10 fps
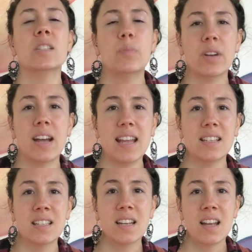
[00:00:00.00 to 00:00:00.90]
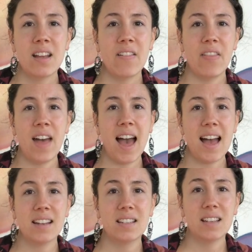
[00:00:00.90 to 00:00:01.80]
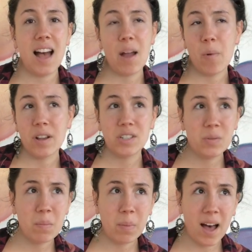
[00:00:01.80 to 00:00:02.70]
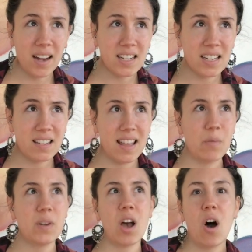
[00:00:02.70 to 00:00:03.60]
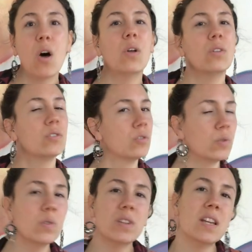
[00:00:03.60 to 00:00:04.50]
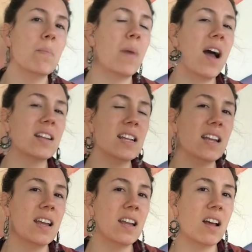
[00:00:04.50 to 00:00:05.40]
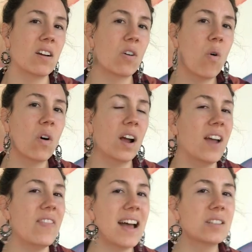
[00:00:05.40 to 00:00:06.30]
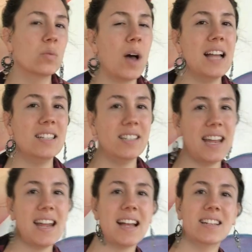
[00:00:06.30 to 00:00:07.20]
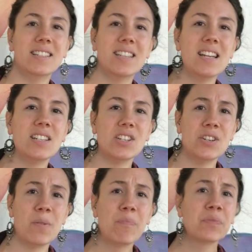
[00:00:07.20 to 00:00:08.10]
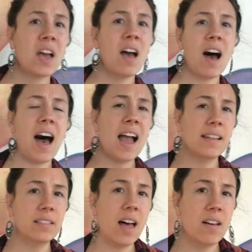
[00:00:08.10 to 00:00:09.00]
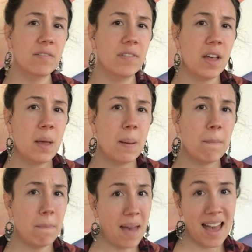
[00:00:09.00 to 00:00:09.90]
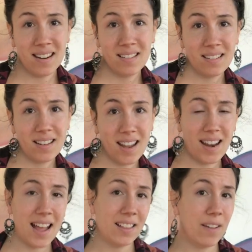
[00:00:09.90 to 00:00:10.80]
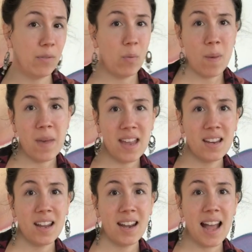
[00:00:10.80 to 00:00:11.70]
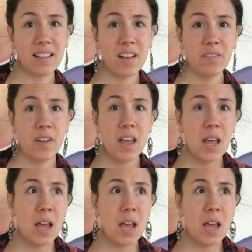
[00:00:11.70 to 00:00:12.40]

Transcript: spirit that I want to embody, that we all truly embody in our core. And that's why today I can say to you, I love men, and I love women, and I love